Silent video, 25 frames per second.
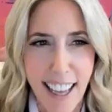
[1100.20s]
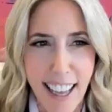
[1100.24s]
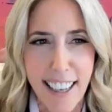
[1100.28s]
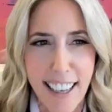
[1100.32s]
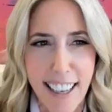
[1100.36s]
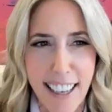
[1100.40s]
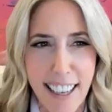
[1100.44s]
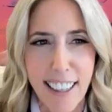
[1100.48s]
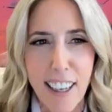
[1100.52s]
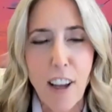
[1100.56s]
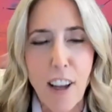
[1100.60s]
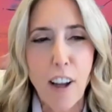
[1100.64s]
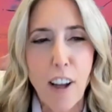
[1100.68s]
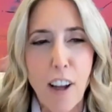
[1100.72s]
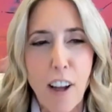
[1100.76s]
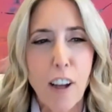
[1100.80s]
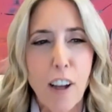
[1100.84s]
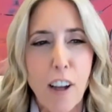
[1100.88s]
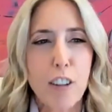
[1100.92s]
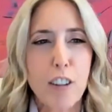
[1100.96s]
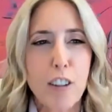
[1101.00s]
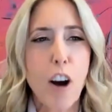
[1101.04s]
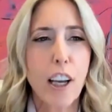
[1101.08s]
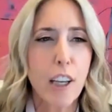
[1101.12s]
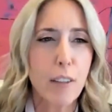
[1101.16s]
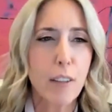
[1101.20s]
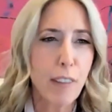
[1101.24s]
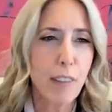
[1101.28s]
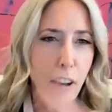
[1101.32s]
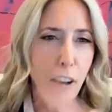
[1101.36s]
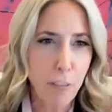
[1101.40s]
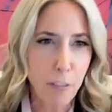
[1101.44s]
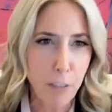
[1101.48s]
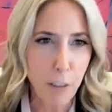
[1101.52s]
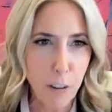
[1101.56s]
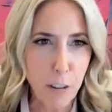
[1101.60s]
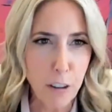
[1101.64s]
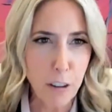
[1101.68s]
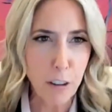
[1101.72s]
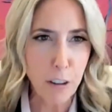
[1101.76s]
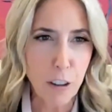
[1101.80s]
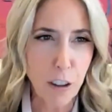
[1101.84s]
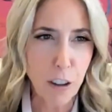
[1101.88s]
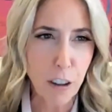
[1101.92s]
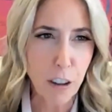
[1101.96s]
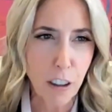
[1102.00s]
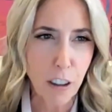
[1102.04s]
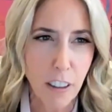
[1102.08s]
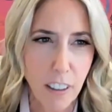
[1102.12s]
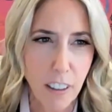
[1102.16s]
And talk about full
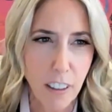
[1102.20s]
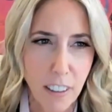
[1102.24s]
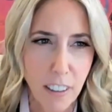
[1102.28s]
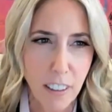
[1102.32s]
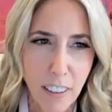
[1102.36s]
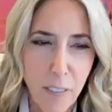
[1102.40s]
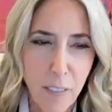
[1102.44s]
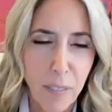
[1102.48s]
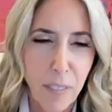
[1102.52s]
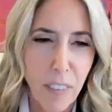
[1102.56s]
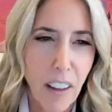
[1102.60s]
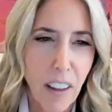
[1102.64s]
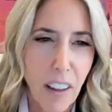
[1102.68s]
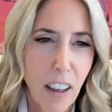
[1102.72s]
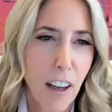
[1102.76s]
circle.